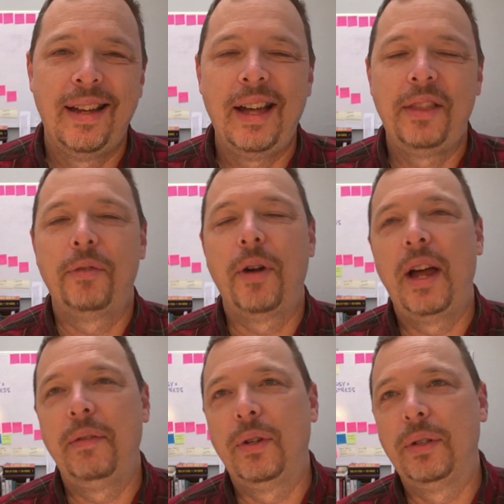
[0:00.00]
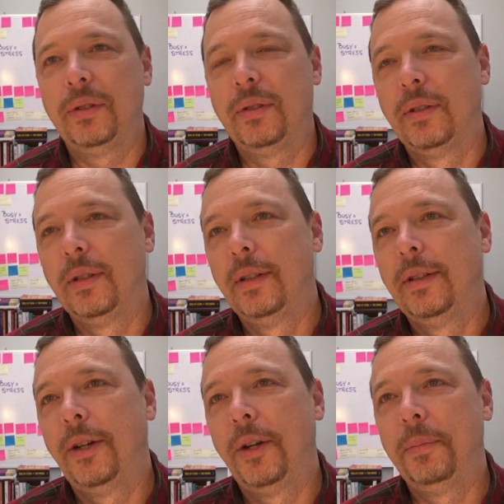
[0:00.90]
I thrive on
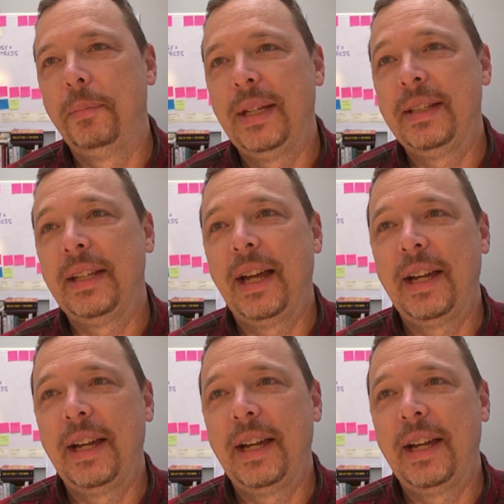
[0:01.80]
I'm busy.